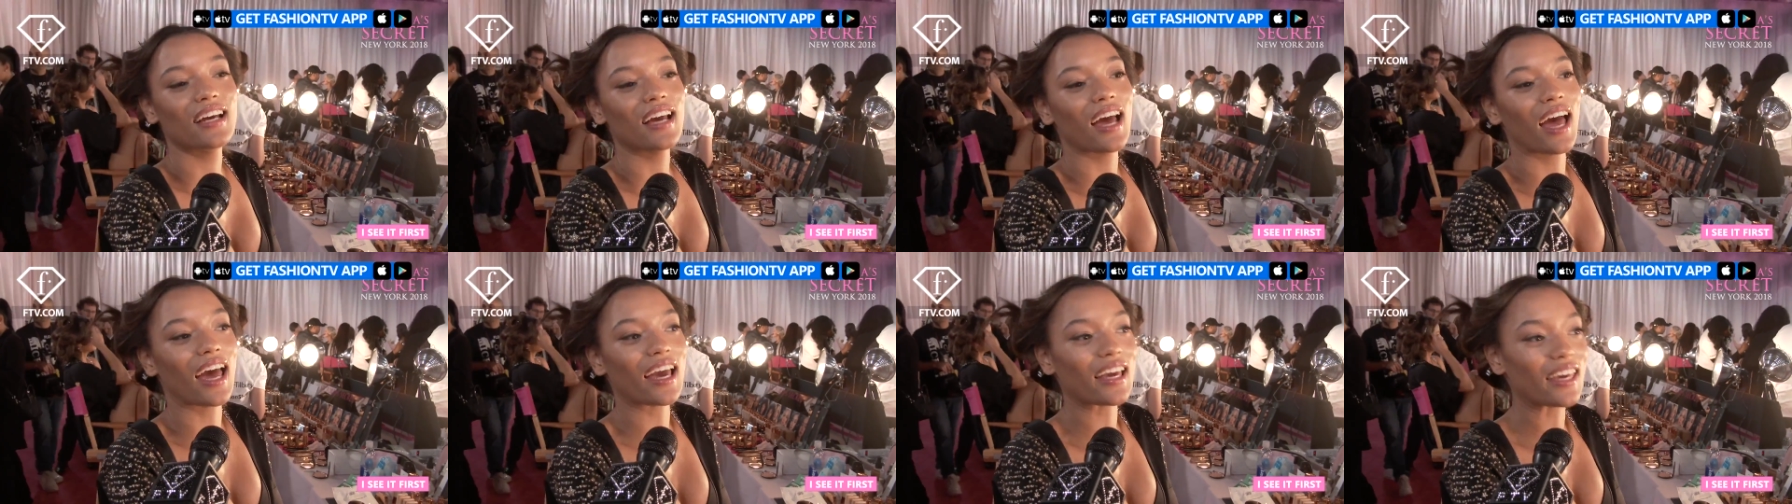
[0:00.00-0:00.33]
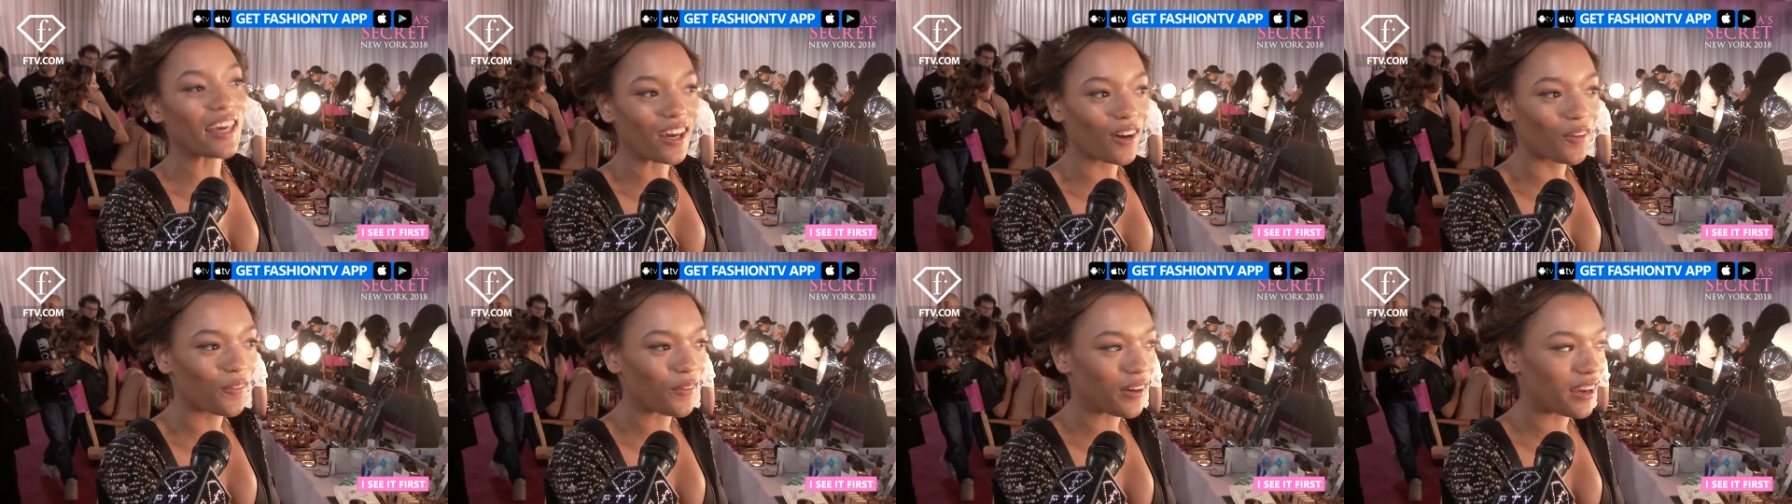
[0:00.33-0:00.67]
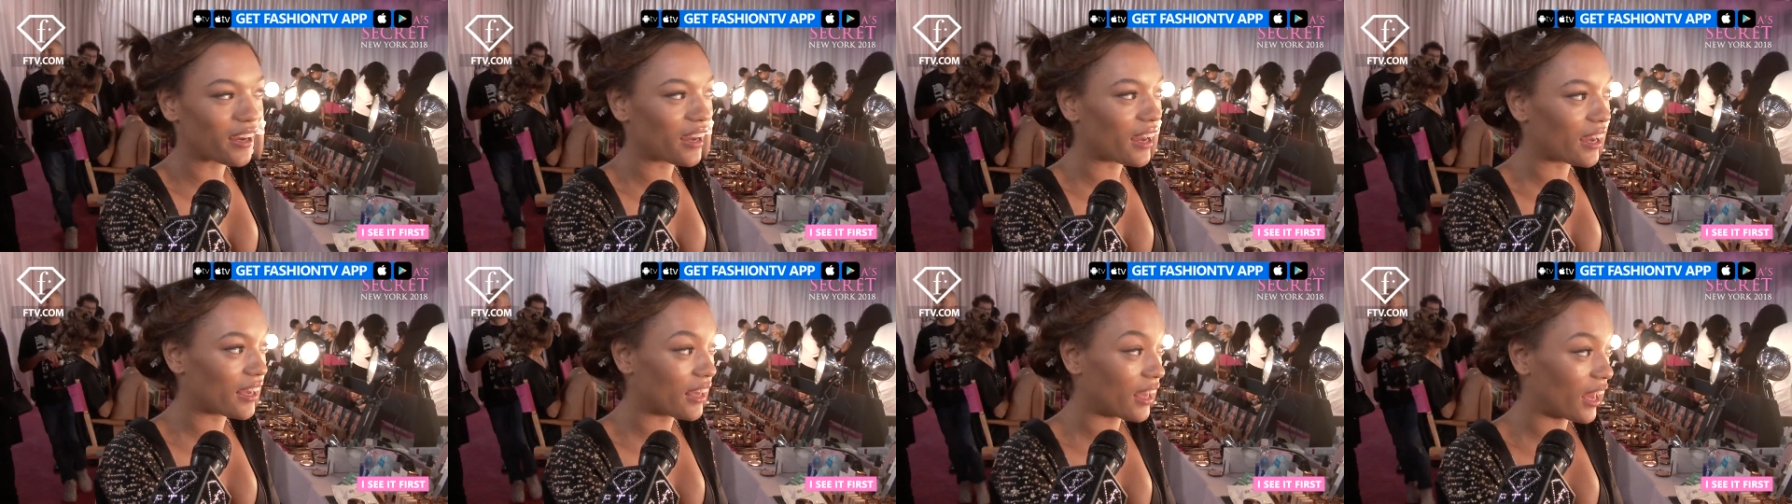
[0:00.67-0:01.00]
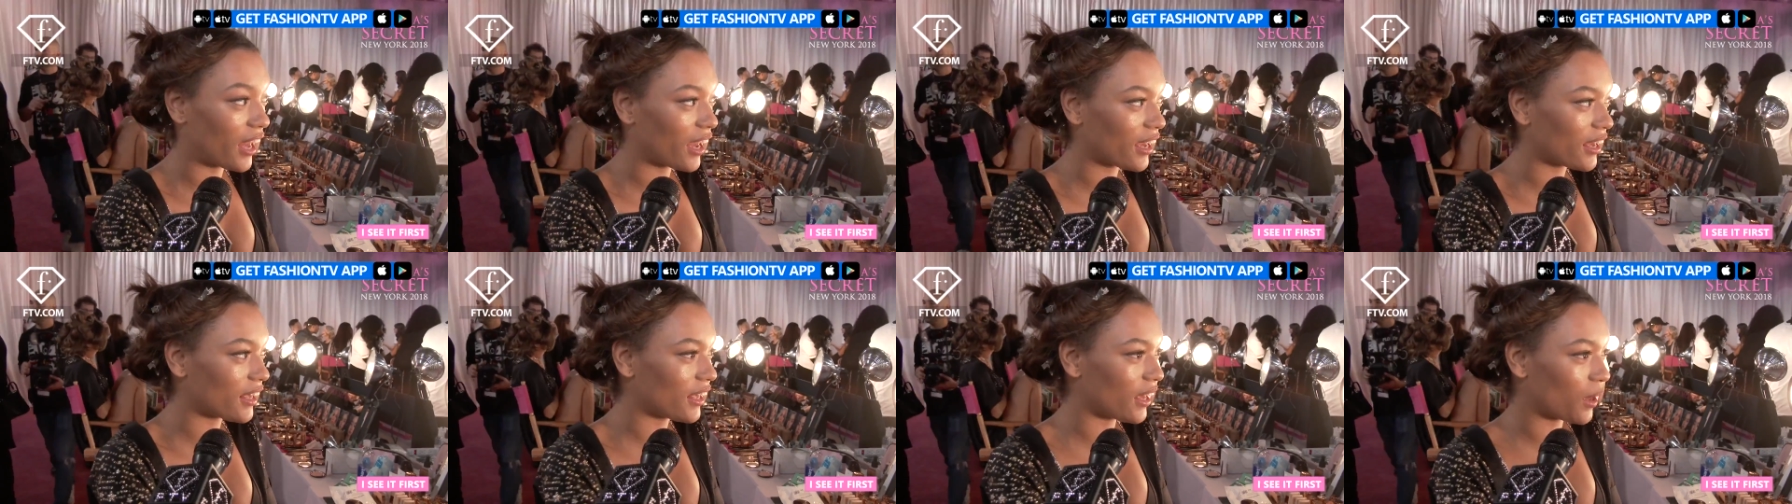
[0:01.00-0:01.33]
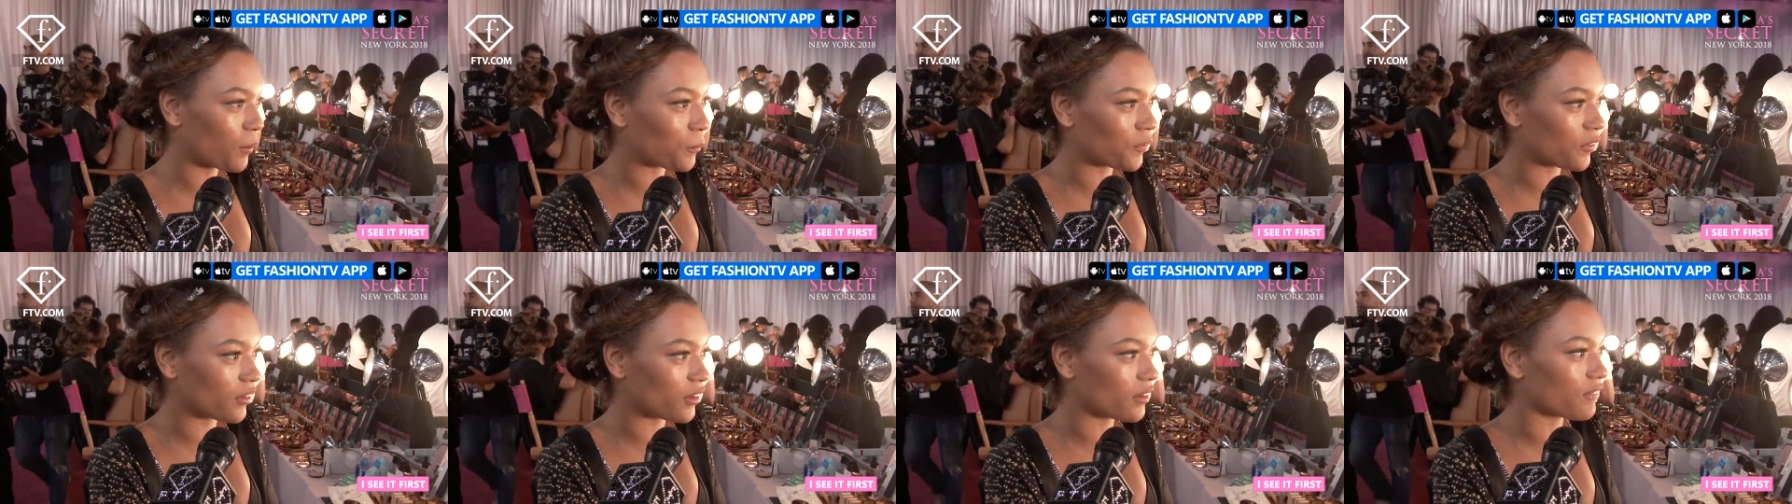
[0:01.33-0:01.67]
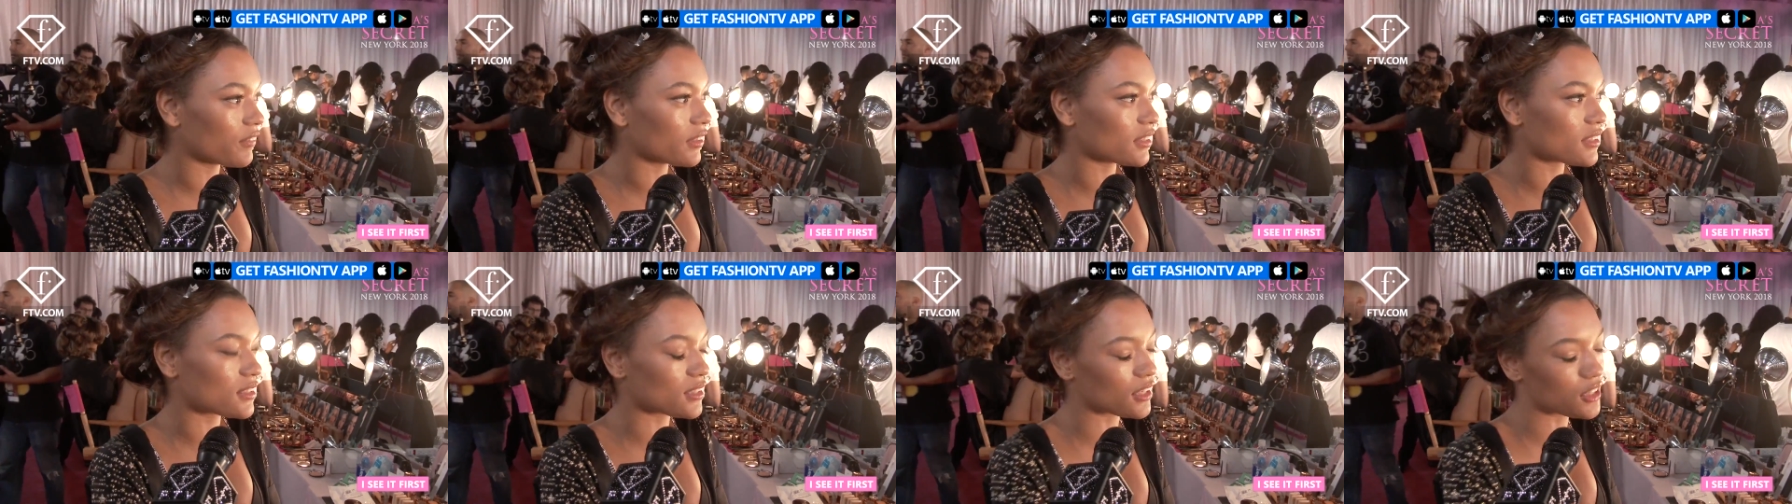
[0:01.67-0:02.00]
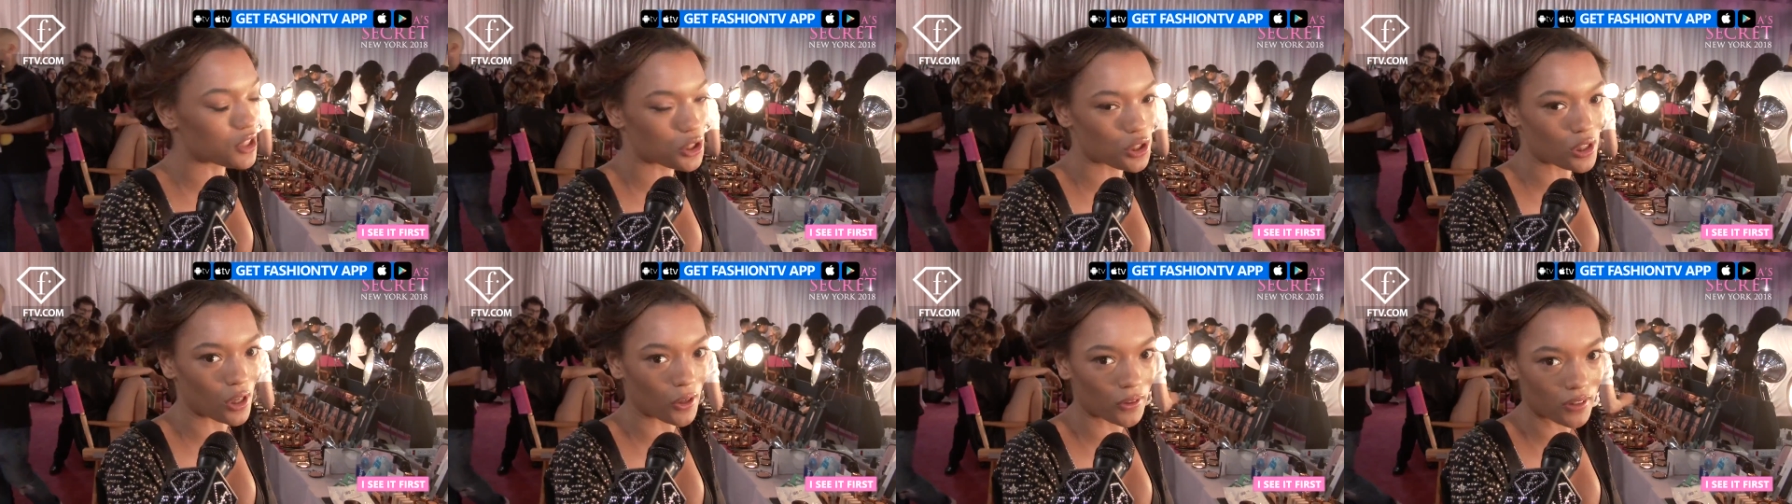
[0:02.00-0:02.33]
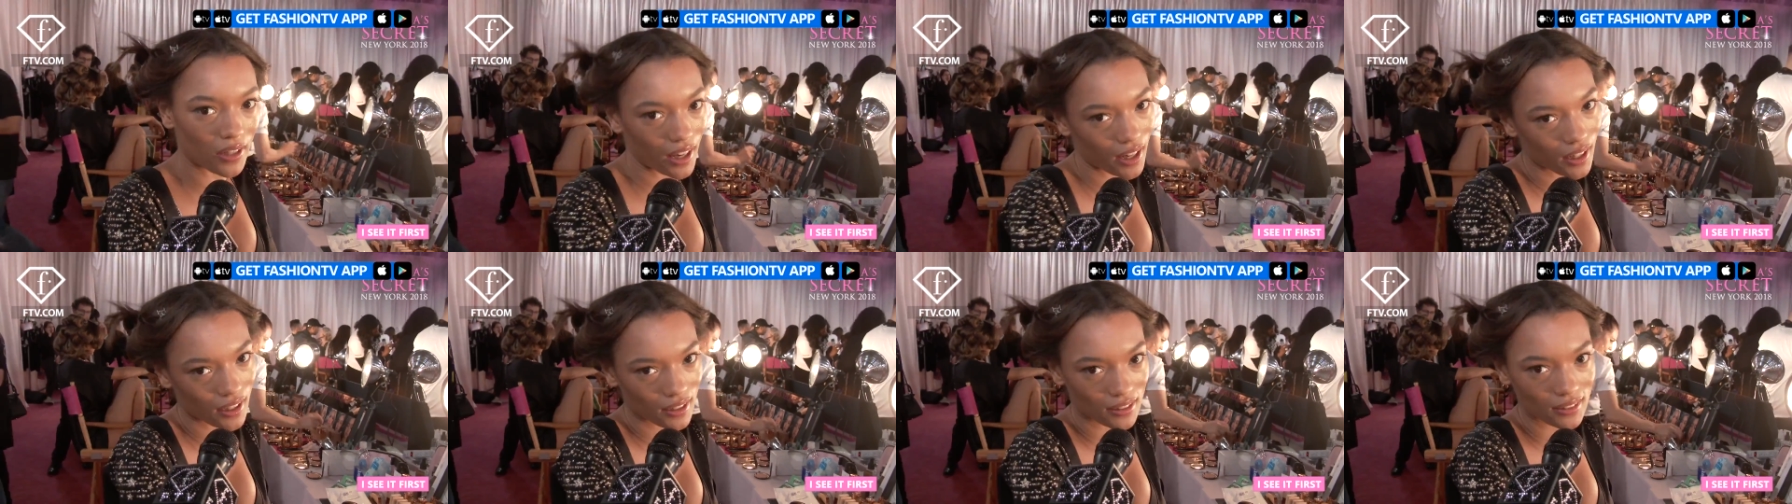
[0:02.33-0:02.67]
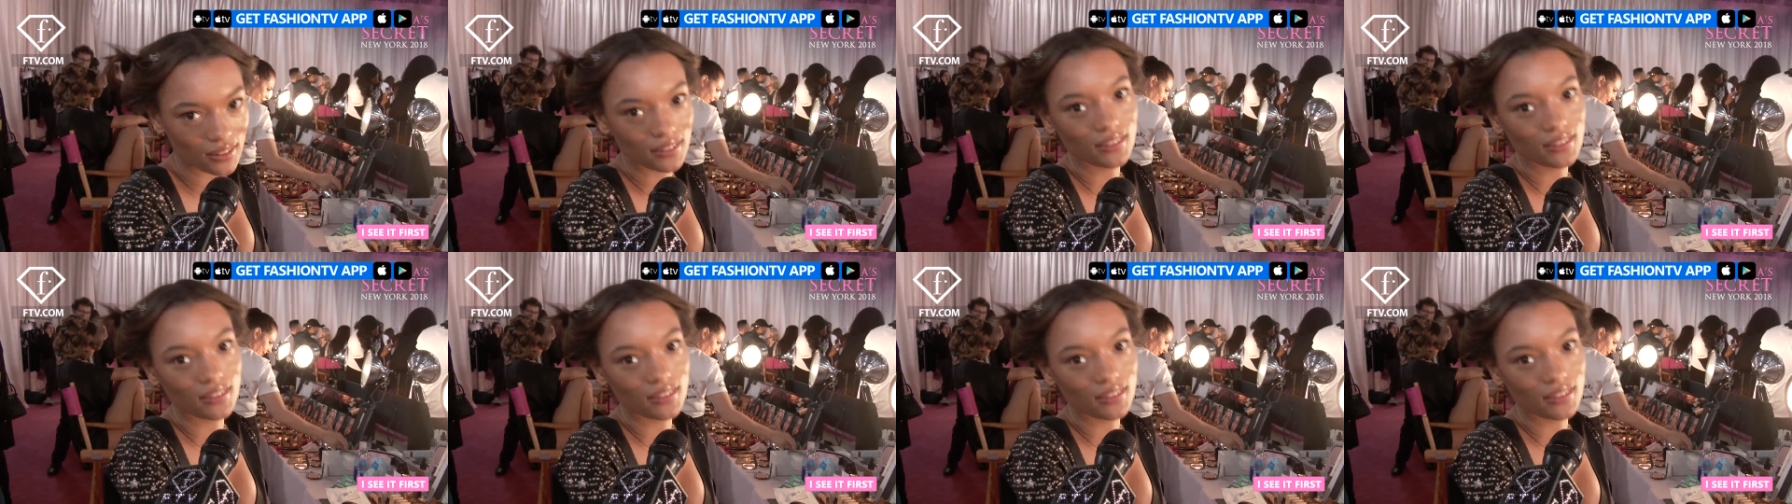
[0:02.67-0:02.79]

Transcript: I can't wait. I can't. I can't believe it's like show day.